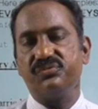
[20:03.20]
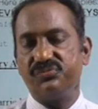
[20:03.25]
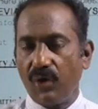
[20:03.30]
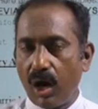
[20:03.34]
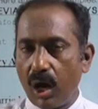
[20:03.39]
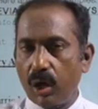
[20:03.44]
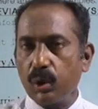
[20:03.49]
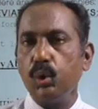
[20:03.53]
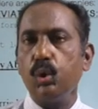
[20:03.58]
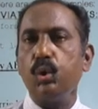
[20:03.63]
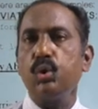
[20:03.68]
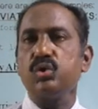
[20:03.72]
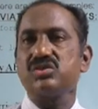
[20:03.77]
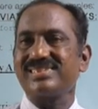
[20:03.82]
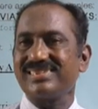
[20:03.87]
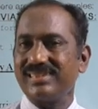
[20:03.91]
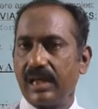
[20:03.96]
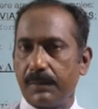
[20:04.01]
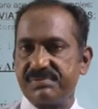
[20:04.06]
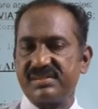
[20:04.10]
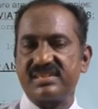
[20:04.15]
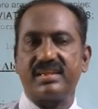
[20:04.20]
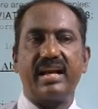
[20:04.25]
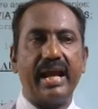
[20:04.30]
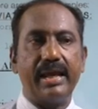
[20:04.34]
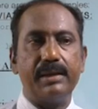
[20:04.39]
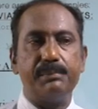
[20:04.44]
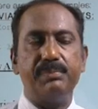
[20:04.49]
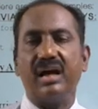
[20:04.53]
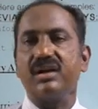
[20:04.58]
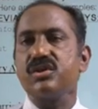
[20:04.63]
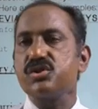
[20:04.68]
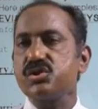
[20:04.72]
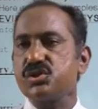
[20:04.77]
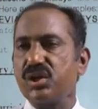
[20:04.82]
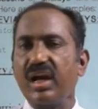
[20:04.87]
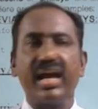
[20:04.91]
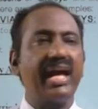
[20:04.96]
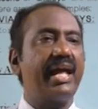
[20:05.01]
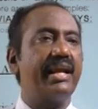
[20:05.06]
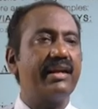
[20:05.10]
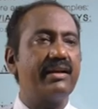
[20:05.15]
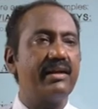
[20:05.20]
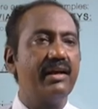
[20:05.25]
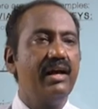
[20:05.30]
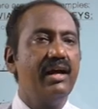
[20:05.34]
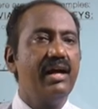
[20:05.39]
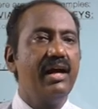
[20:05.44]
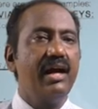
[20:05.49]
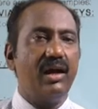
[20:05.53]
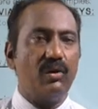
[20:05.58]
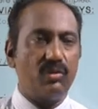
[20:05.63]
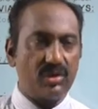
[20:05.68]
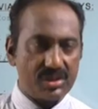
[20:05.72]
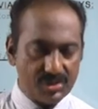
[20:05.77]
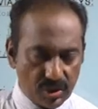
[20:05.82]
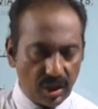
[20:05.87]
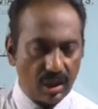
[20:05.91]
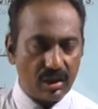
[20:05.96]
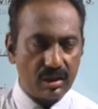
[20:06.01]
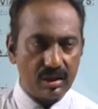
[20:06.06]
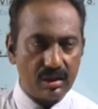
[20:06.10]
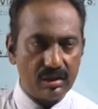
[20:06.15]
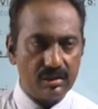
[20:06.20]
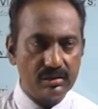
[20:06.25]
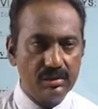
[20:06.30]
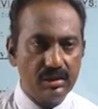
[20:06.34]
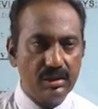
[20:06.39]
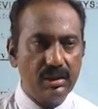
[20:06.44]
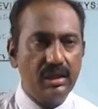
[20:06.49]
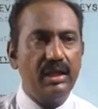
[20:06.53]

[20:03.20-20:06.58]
follow, subscribe and share our channel.